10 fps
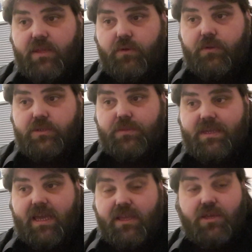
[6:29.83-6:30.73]
You'll also
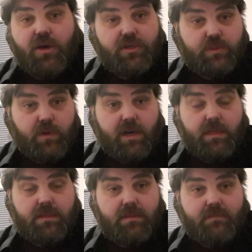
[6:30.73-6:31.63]
be getting
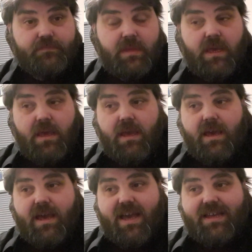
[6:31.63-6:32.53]
Cogsworth
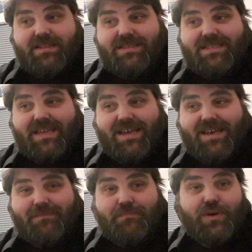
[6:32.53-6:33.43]
and
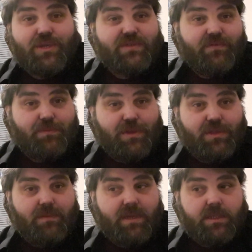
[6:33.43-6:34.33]
books for the
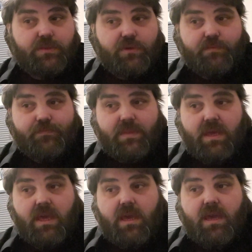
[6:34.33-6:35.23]
Beauty and the Beast room.
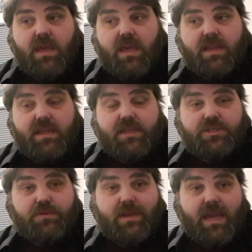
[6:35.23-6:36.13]
In
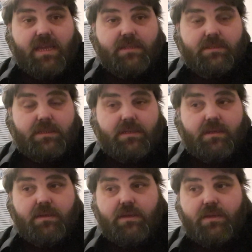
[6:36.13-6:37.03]
issue 8,
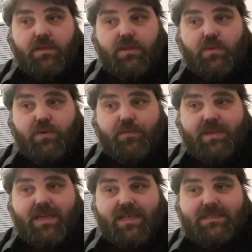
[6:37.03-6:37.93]
you will
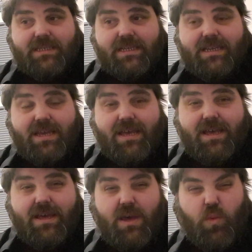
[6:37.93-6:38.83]
be getting
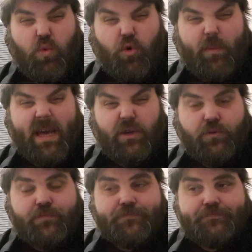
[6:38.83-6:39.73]
a wall
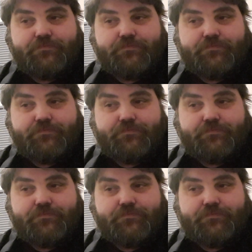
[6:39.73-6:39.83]
panel,